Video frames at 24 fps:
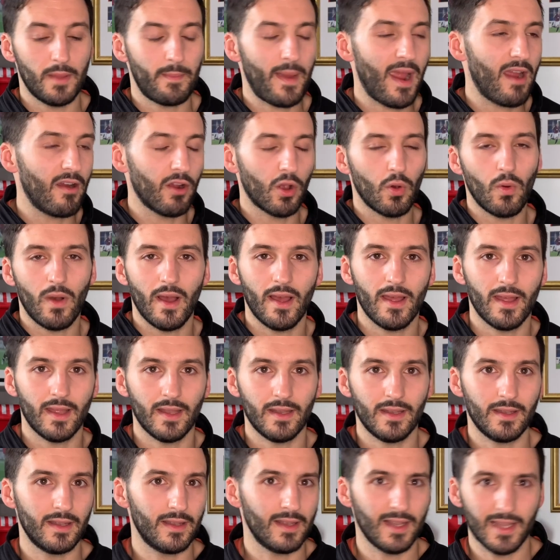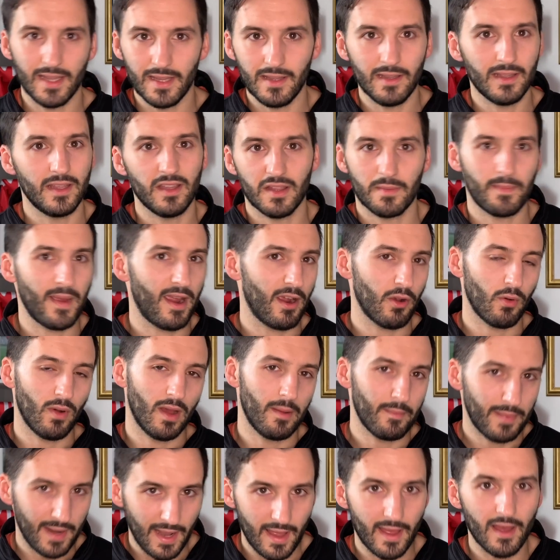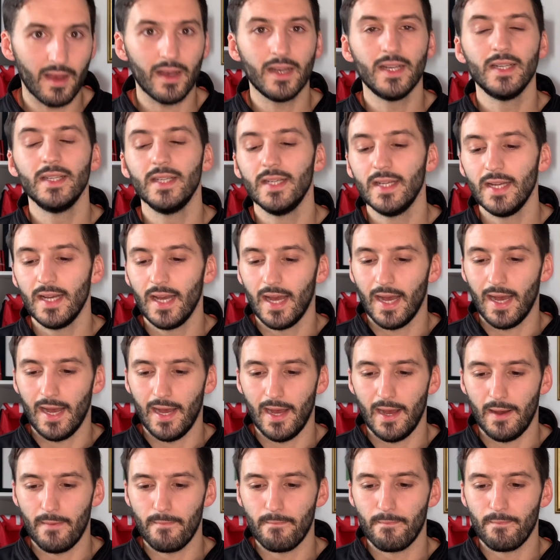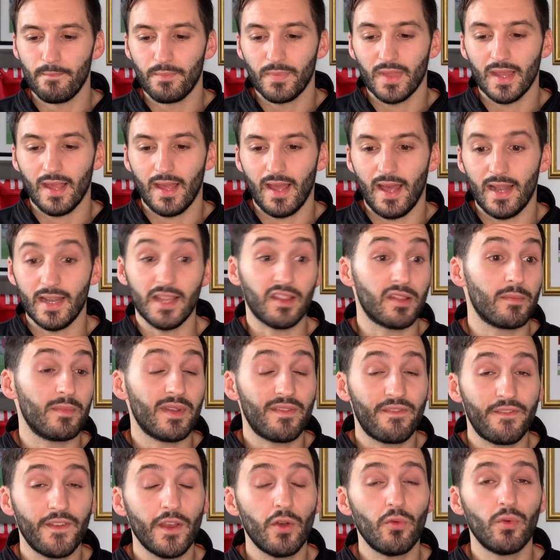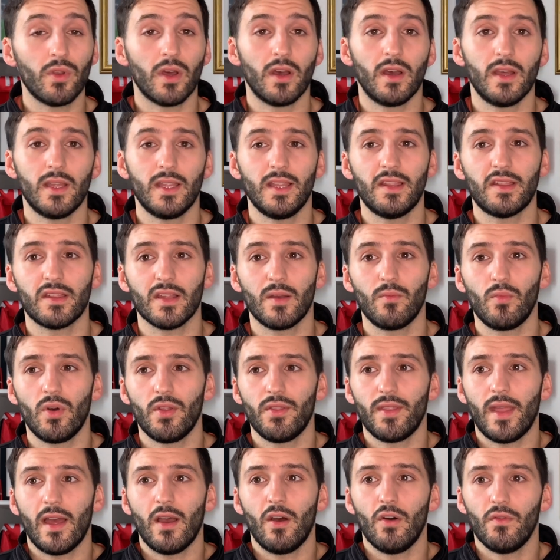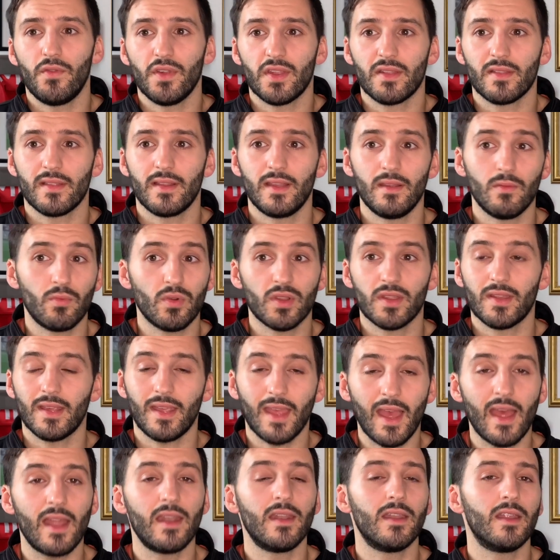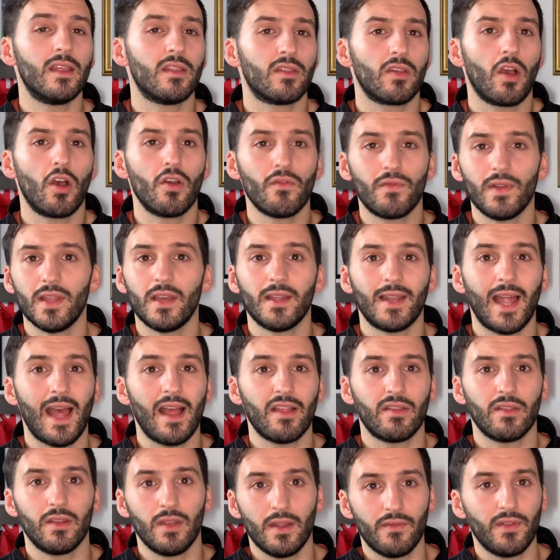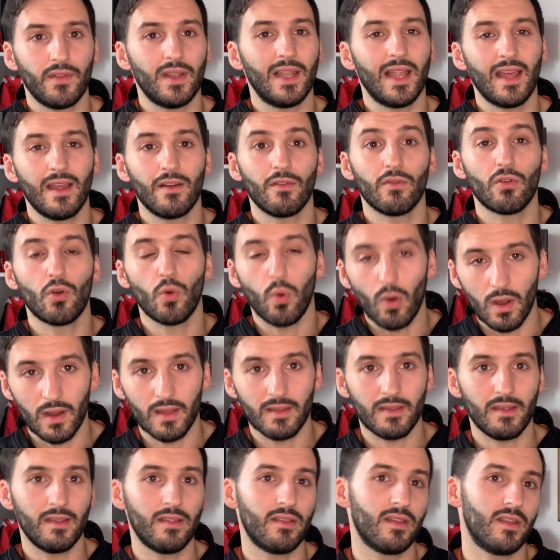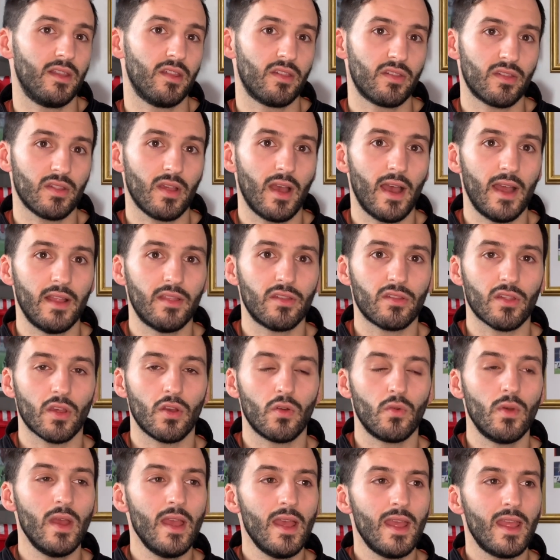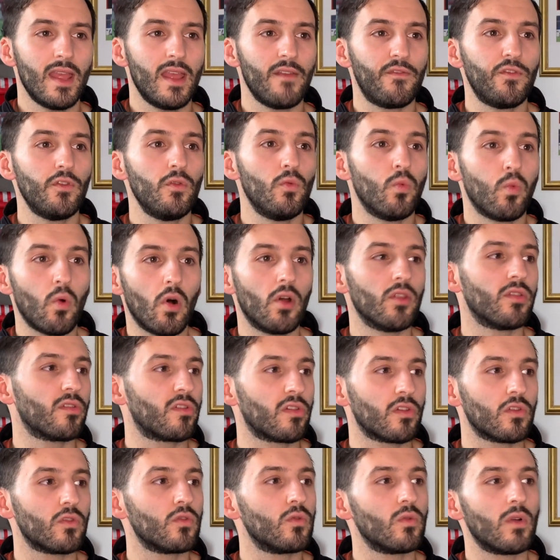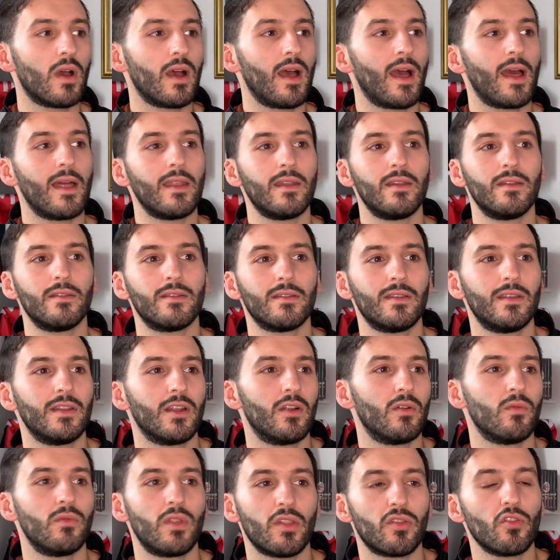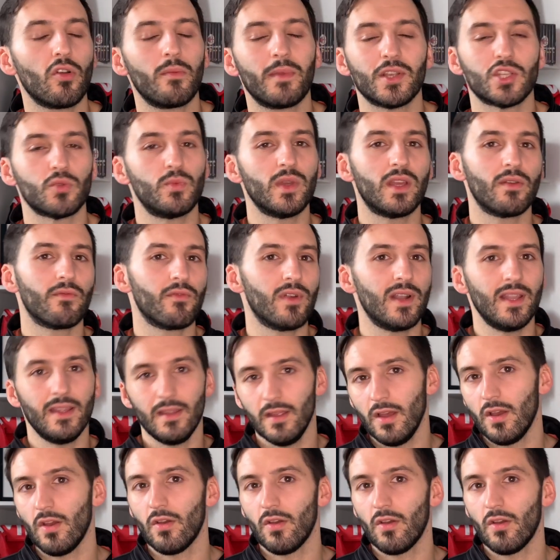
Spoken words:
Paraguayan league. He's a Paraguayan player. And he's a midfielder. He's someone that obviously, once again, is hopefully going to add another layer of quality to this side. So if you want to, and there's not much we can really